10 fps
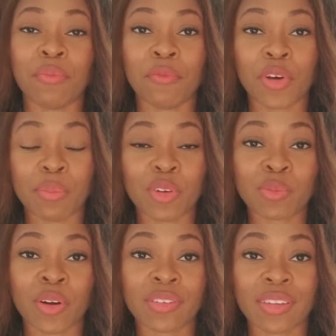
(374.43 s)
for the most
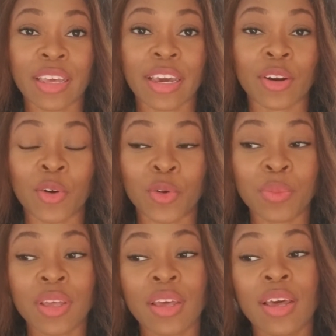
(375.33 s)
part, staying at home,
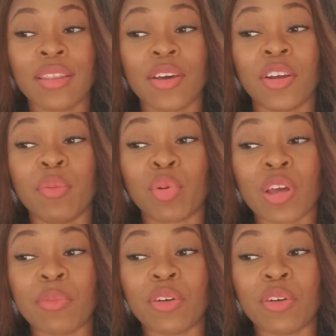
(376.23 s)
the unemployment